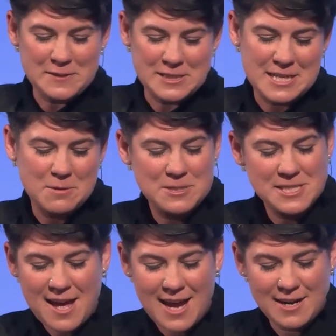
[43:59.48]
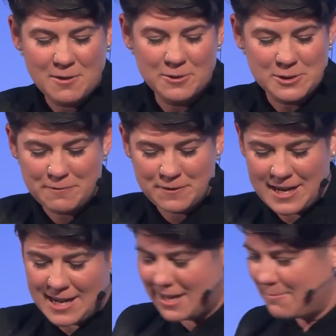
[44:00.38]
sustainable design, and also figured
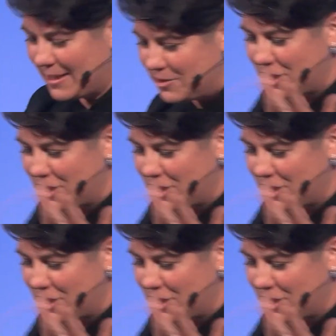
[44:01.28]
out how to make the